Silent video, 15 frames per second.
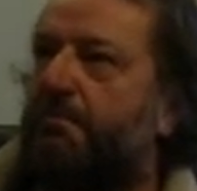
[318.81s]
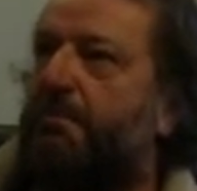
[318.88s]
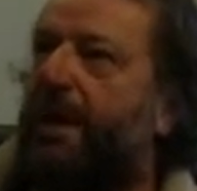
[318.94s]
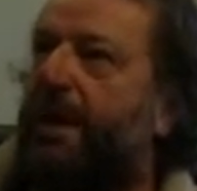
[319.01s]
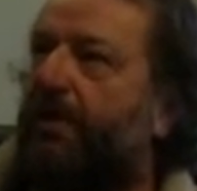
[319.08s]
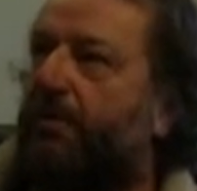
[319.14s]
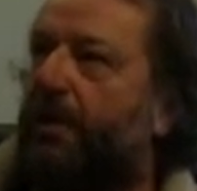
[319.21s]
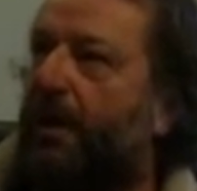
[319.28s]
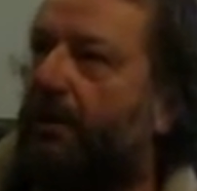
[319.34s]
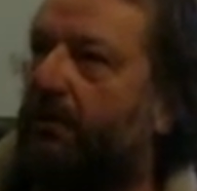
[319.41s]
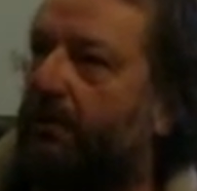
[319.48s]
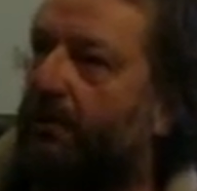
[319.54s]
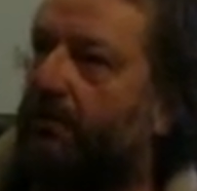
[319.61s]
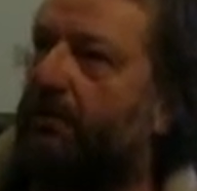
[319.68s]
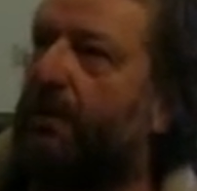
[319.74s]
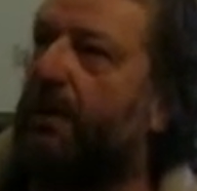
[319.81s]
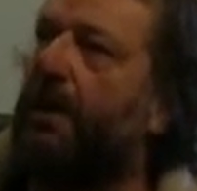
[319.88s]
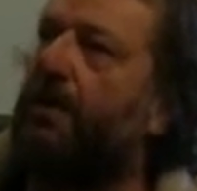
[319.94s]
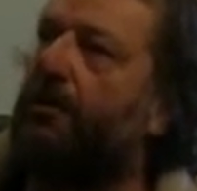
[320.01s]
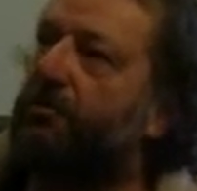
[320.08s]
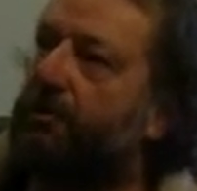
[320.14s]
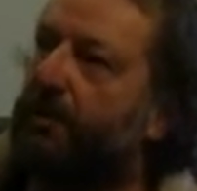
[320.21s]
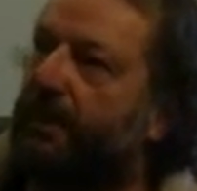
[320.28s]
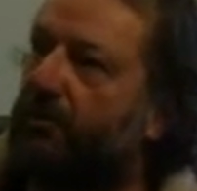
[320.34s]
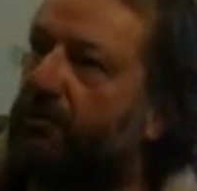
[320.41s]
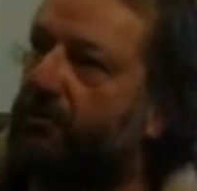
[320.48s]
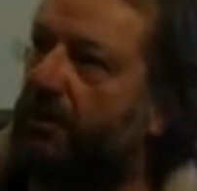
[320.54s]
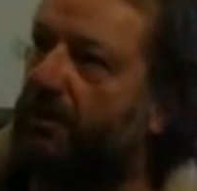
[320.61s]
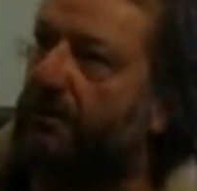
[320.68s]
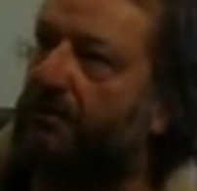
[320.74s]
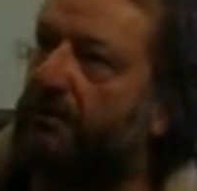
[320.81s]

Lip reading: background as the large picture.